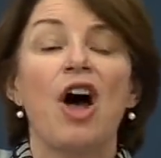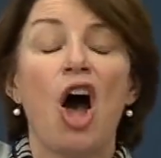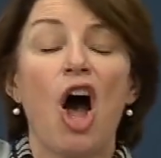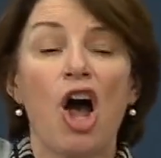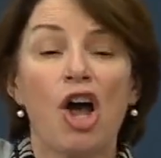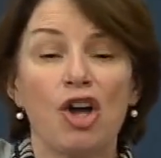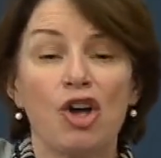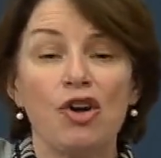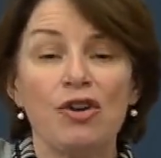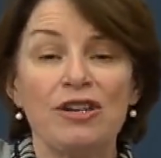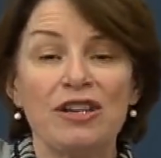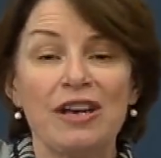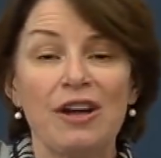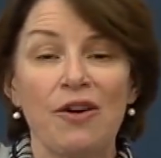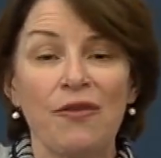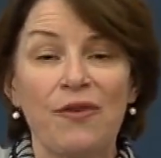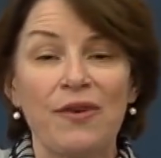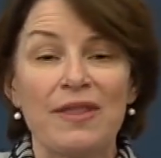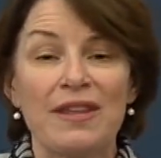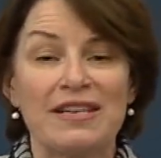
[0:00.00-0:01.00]
A good deal
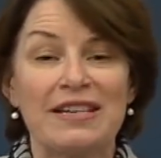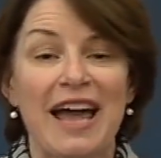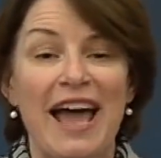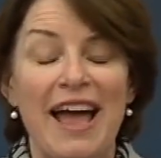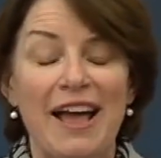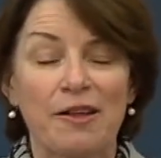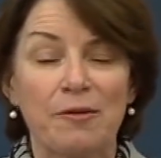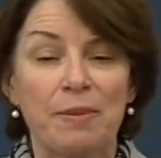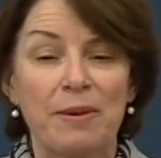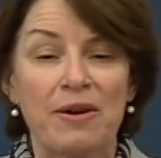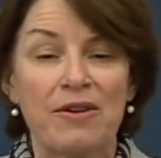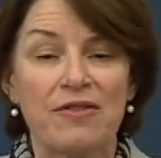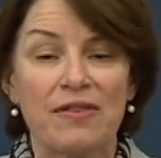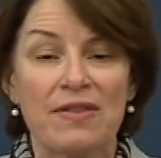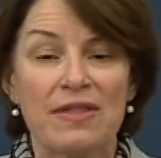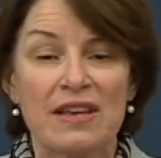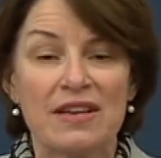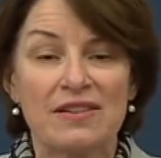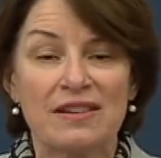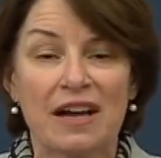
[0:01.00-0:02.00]
for the taxpayers of
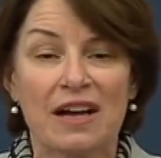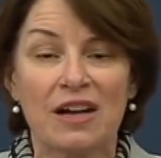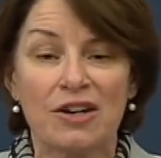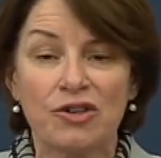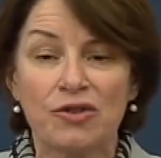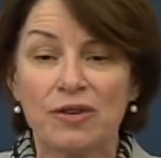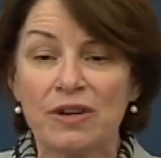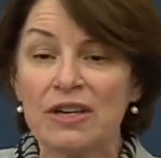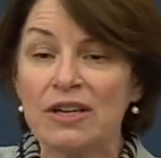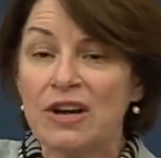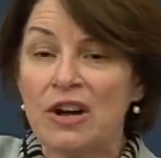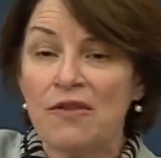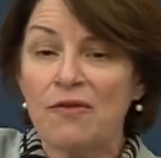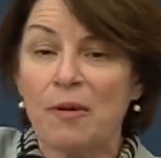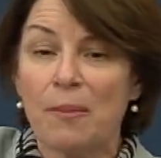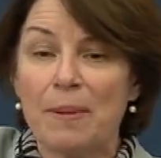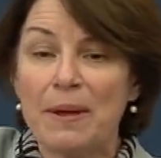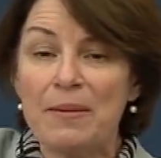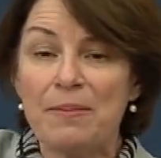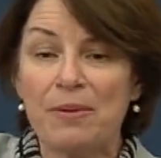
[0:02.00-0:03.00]
this country, for
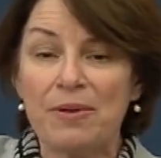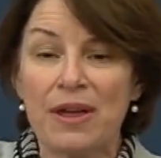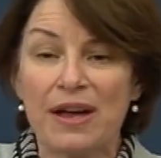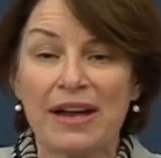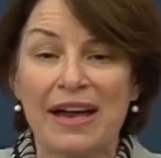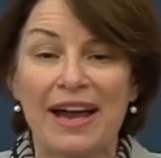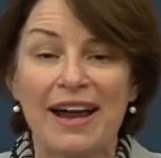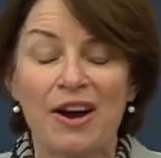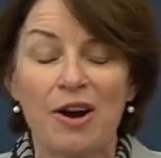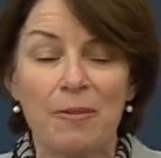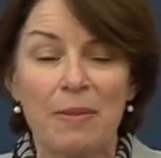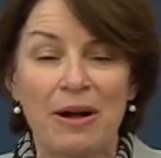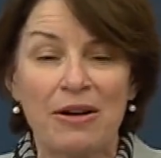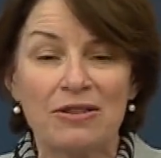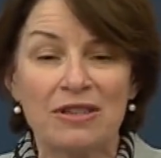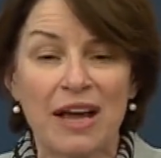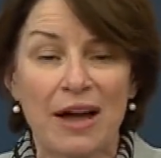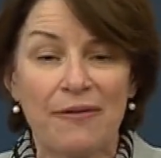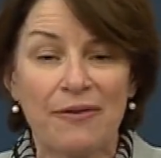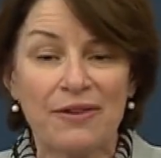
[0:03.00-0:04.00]
people that care about
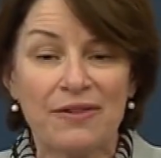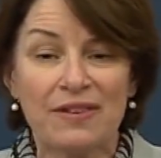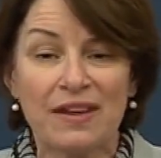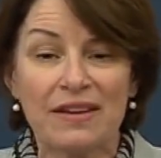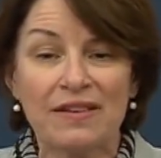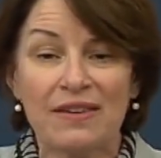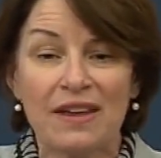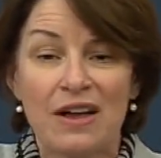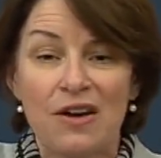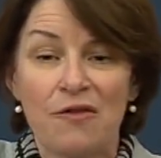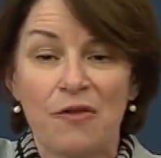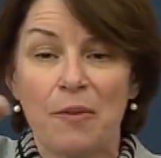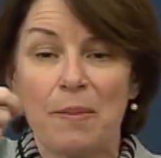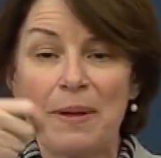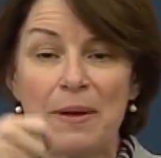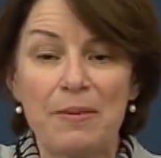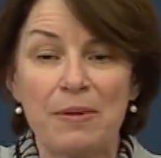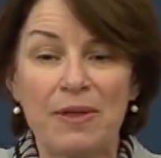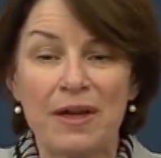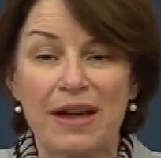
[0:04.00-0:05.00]
deficits, for
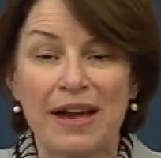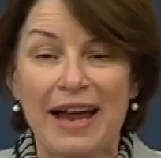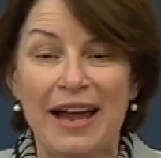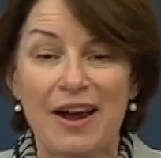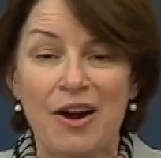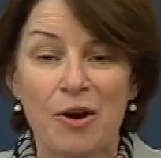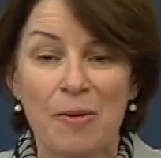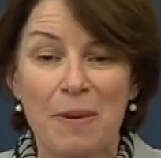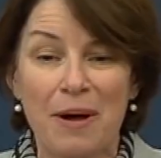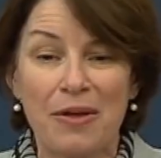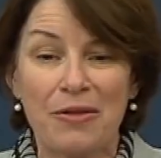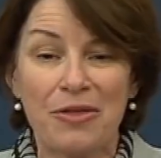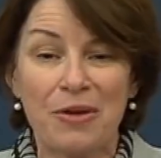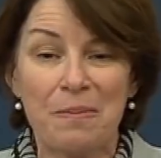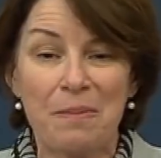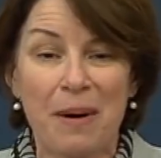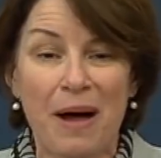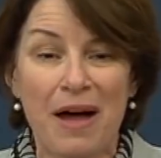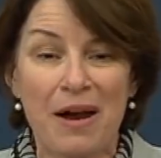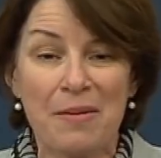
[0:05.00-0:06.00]
people that care about the
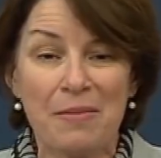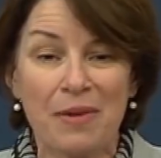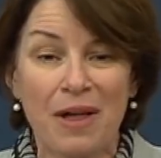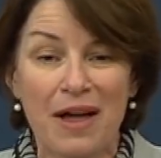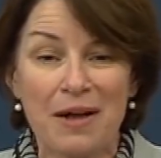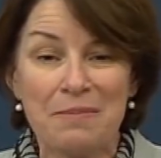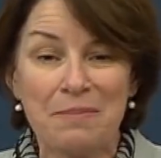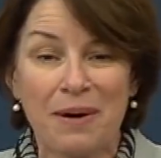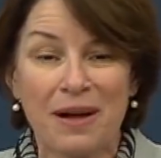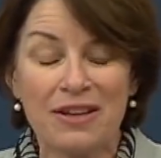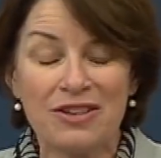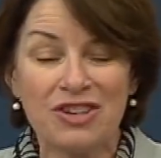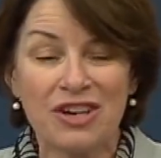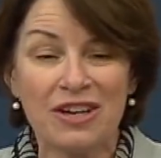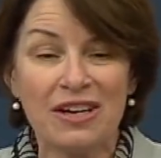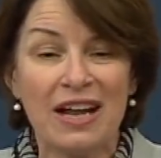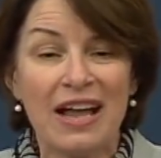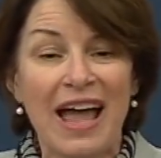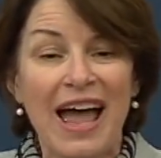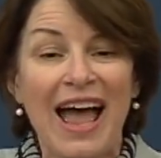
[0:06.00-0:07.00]
bottom line budget,
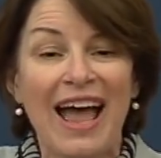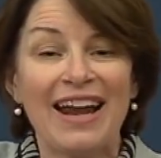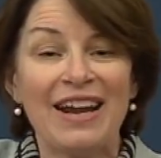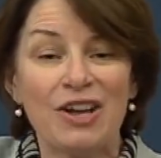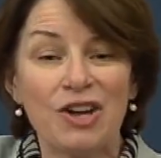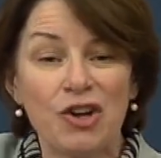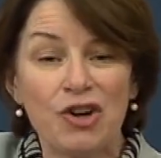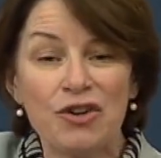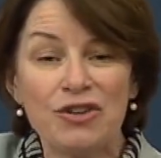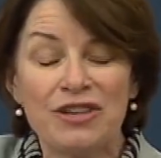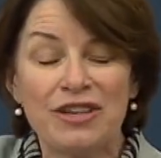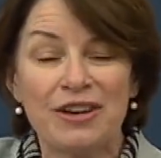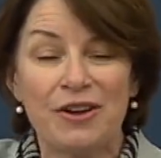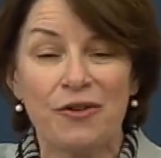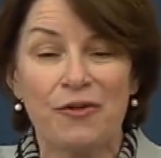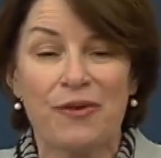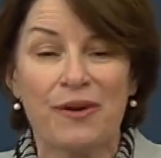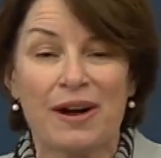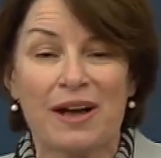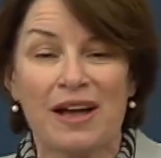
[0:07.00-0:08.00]
and a good deal
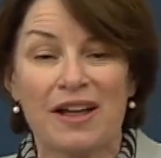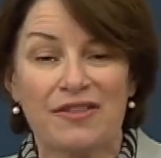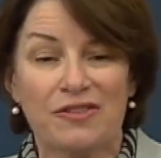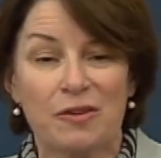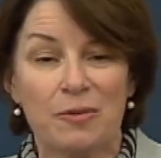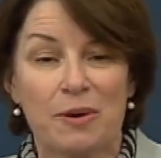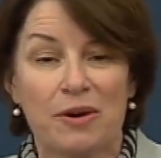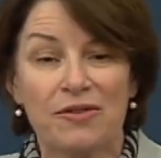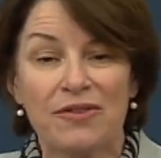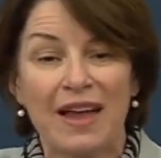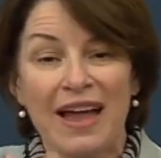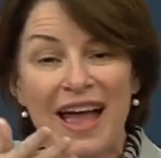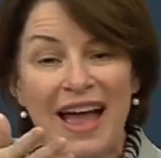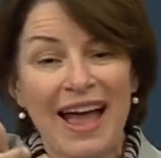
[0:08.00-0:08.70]
for customers.